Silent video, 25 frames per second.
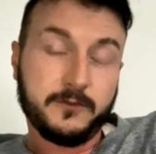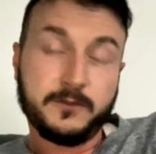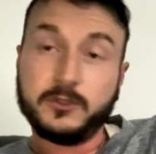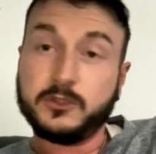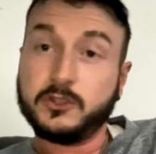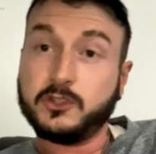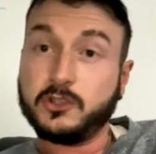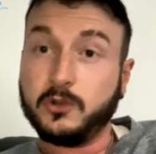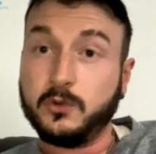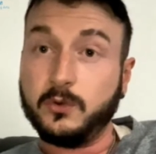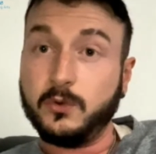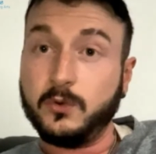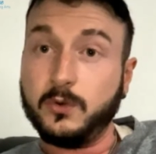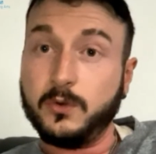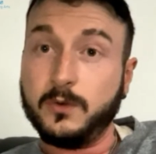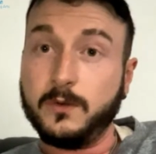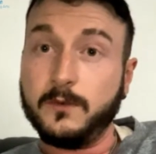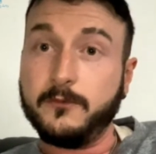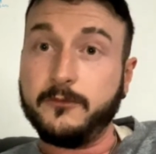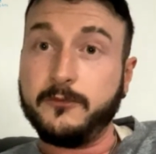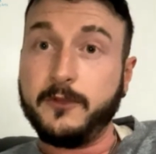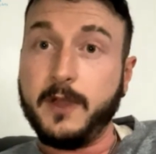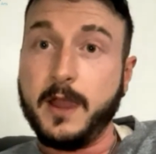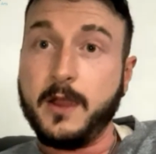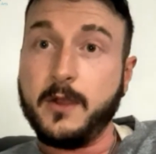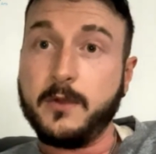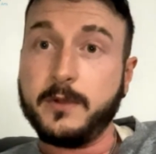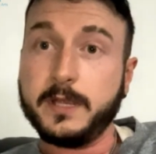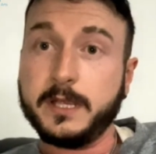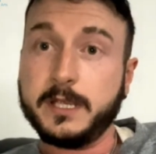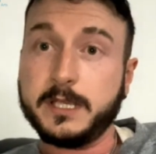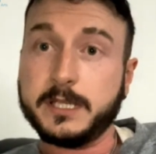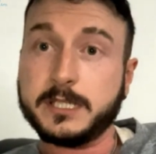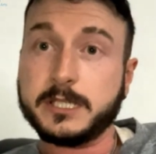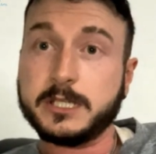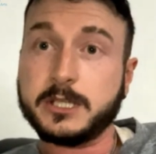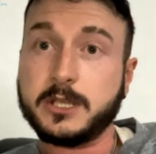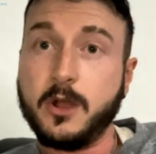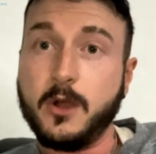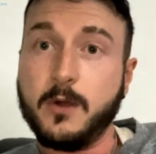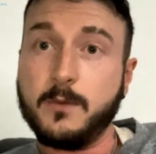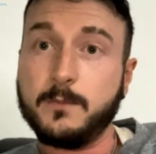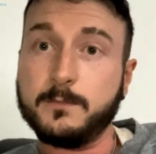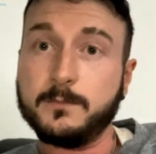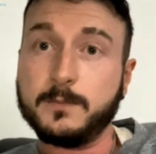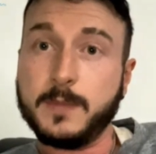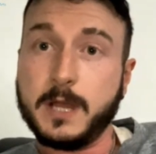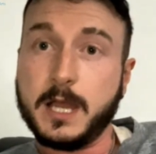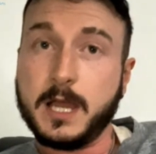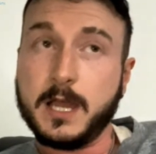taught various
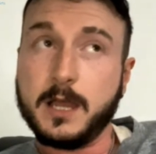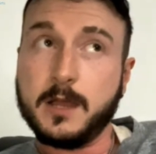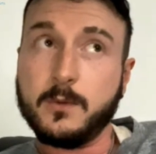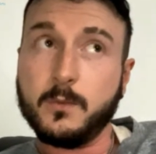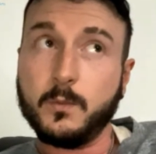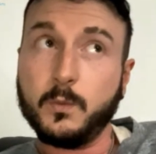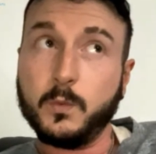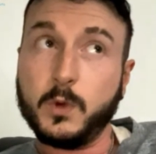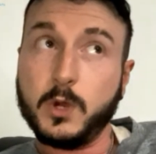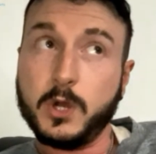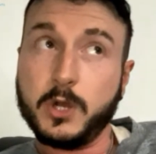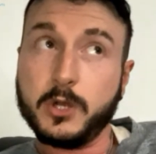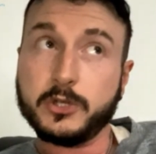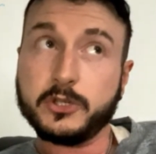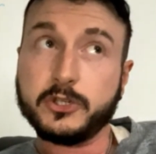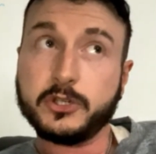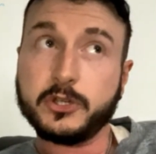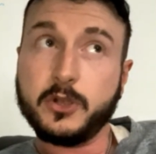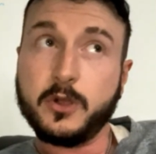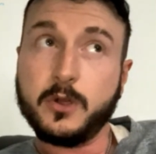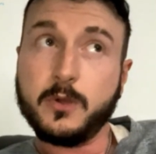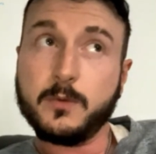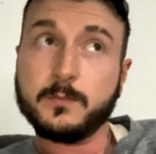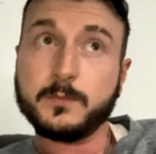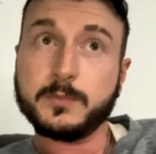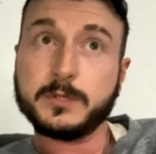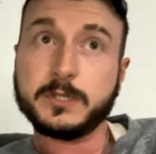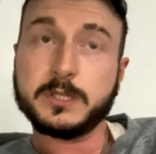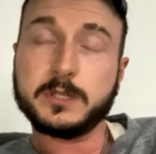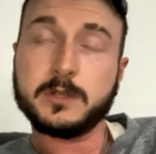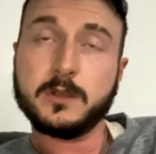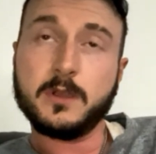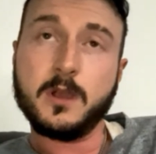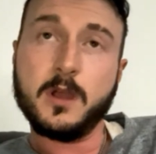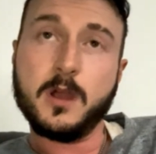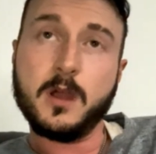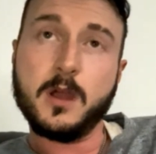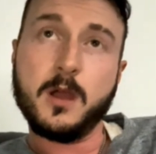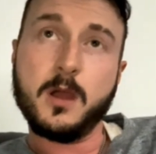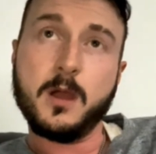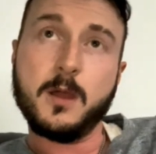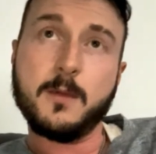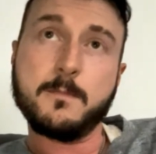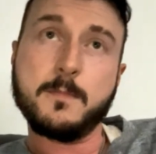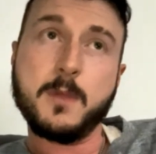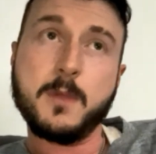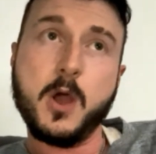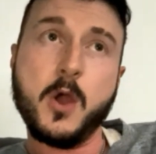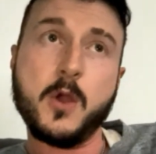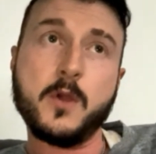combat workshops
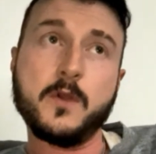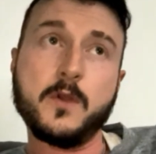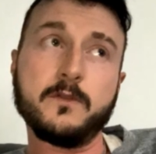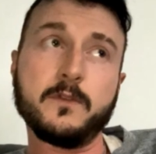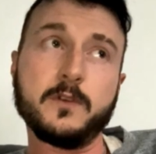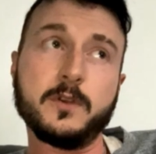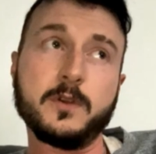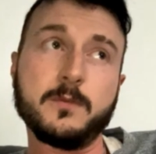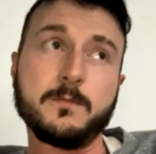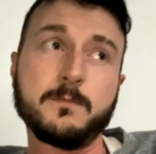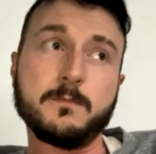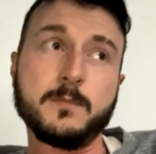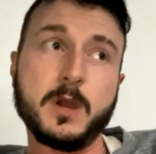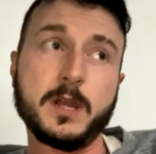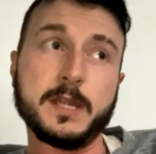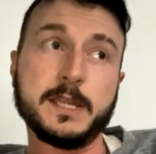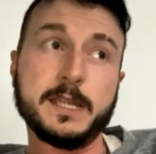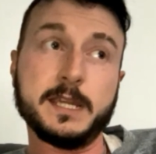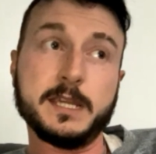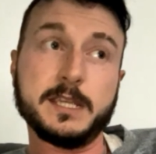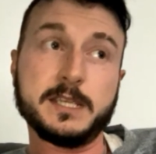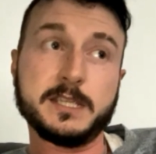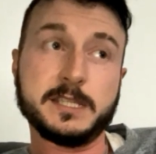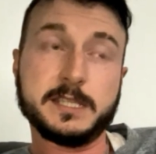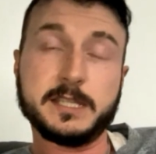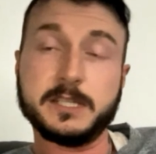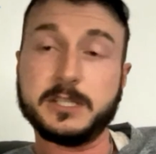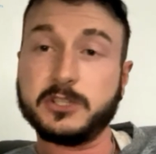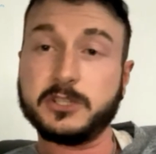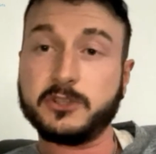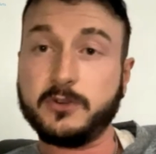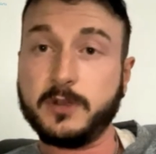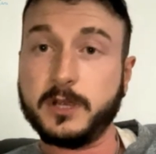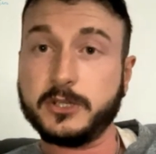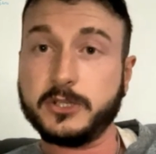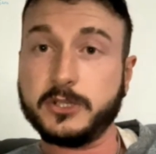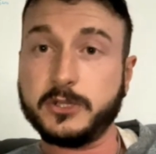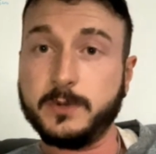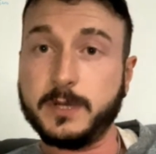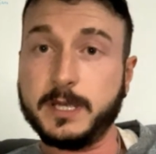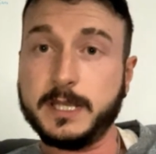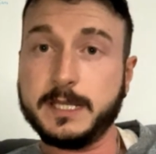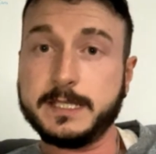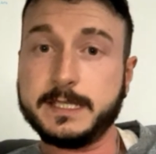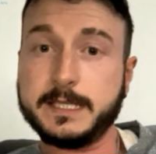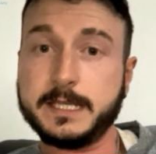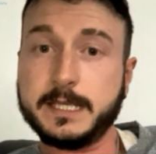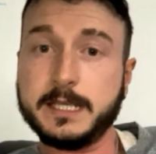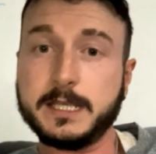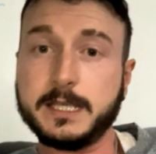over my years since
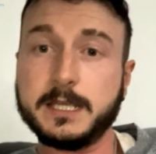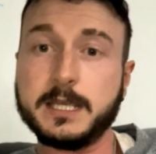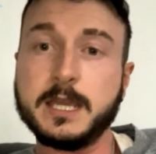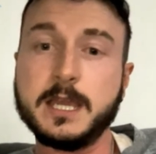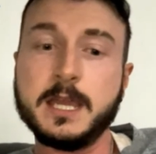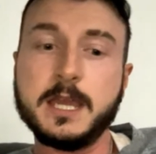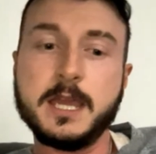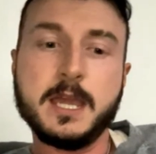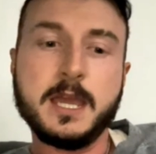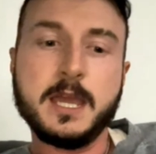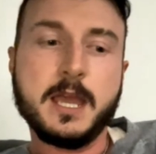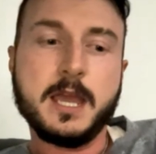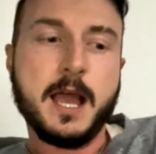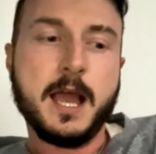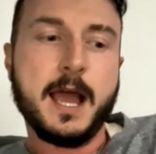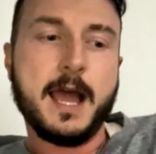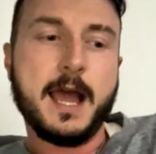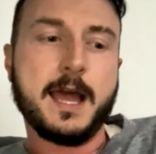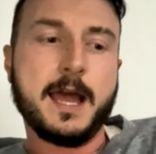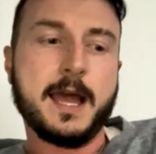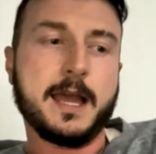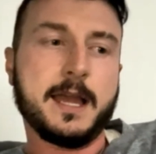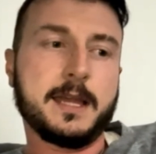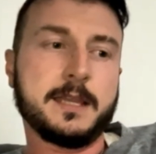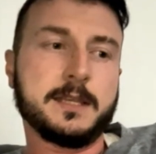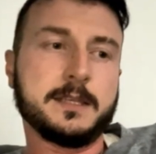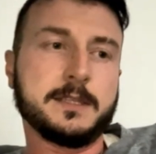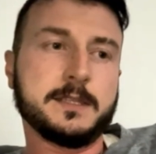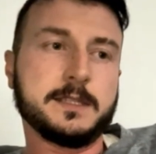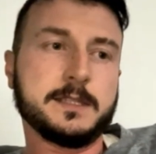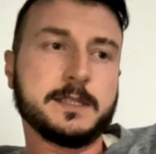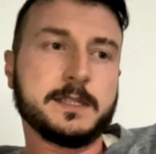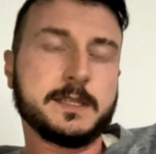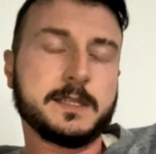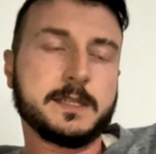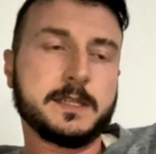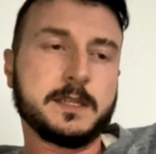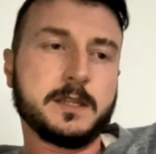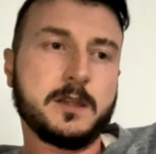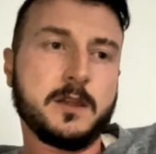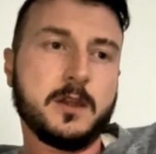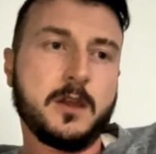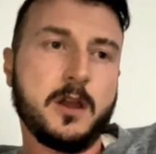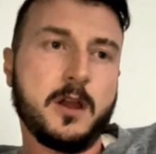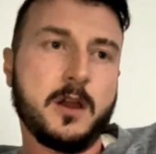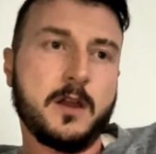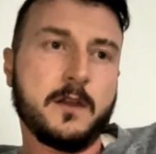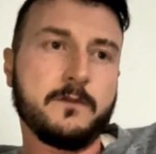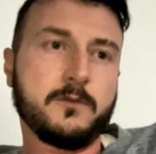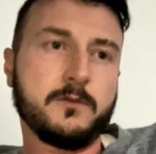graduating, and
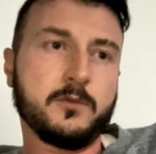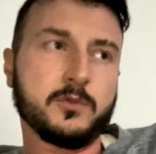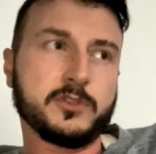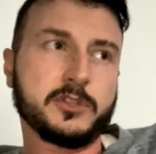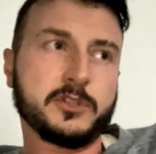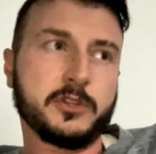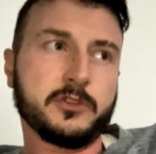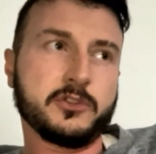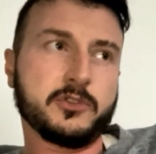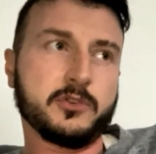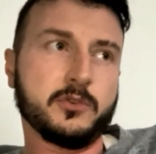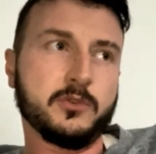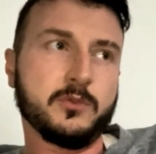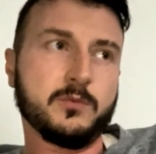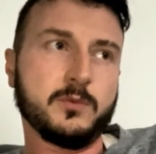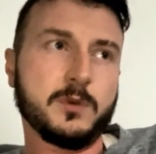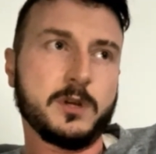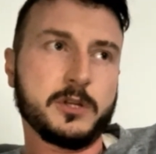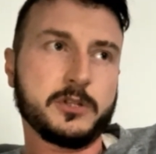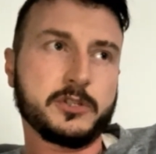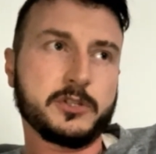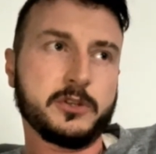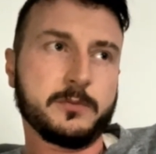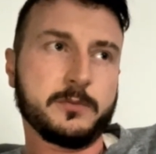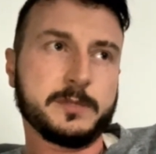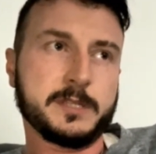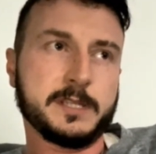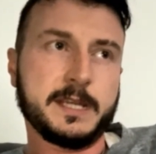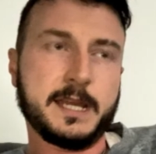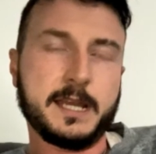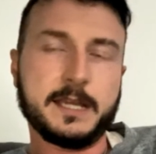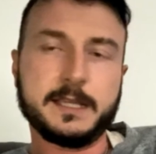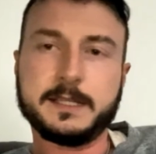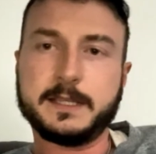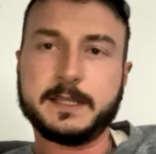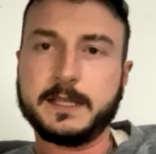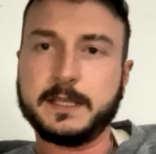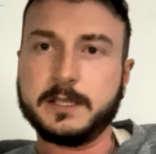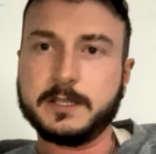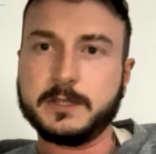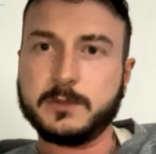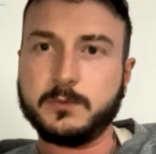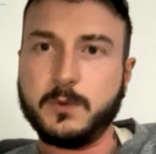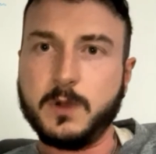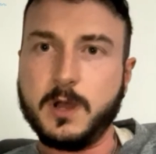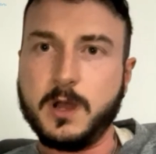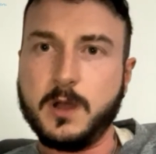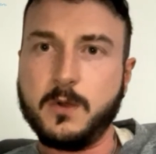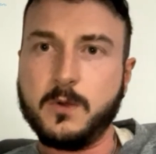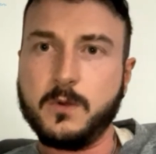I've also taught workshops in acting as
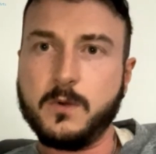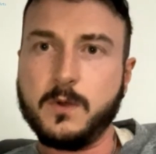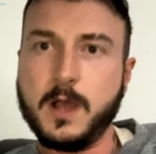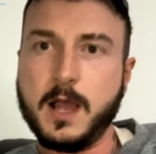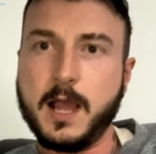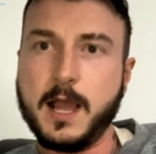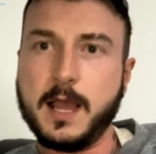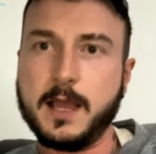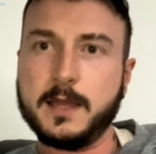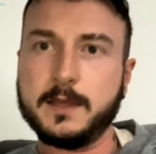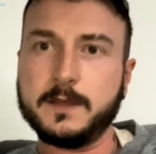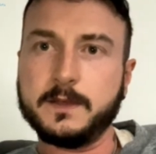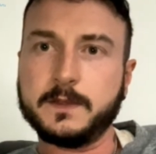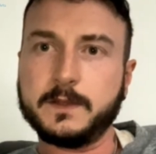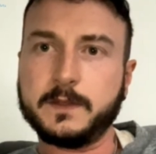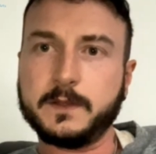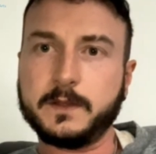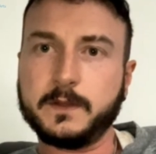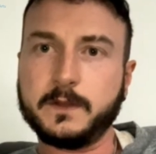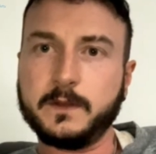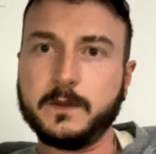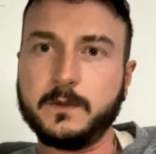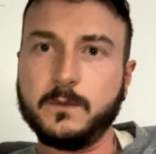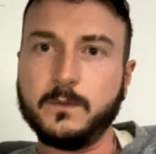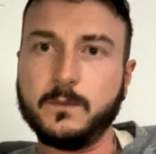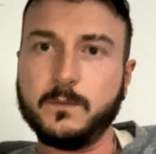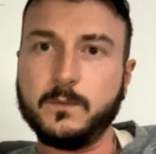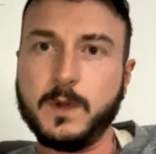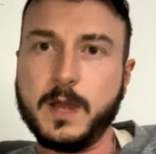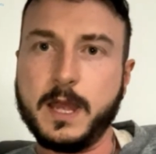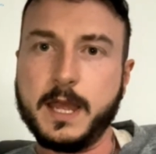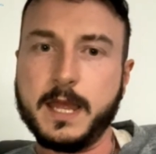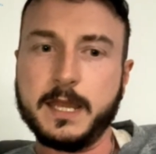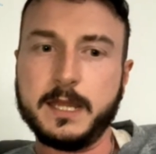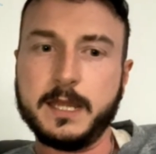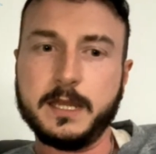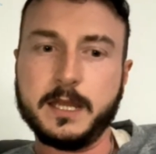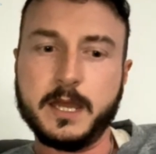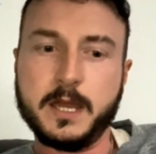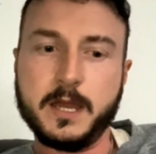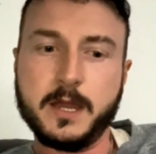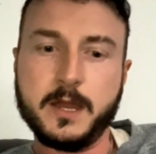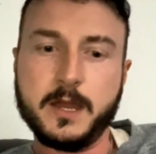well. And when